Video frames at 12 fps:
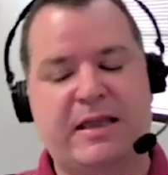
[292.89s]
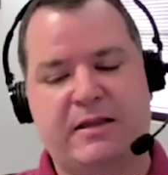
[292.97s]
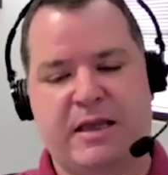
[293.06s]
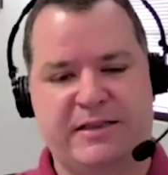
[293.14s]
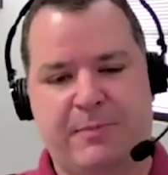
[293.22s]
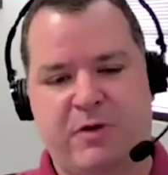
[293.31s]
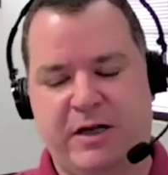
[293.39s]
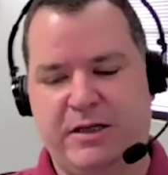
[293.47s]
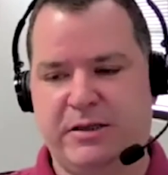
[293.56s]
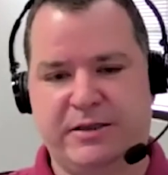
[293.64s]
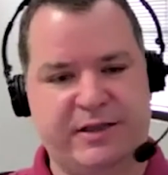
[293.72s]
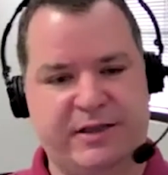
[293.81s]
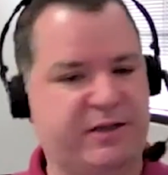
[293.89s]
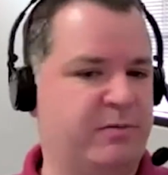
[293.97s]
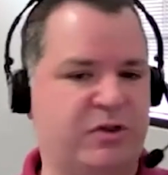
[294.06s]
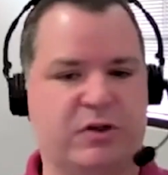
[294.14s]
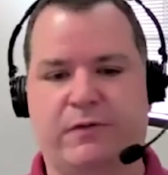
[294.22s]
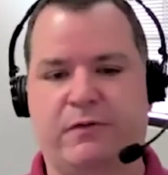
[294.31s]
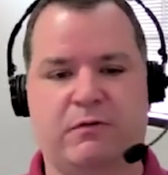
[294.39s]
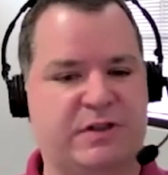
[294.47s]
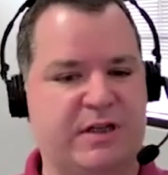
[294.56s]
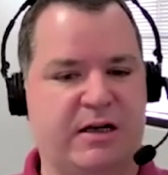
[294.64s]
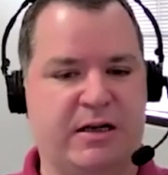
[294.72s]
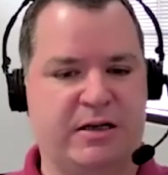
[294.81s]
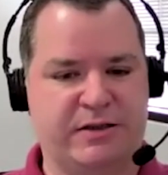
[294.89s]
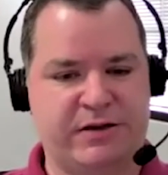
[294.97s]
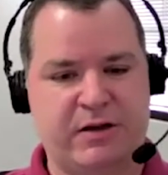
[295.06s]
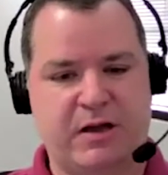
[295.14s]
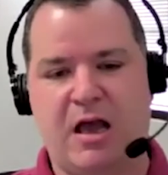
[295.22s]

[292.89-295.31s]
They separated the systems just for resilience.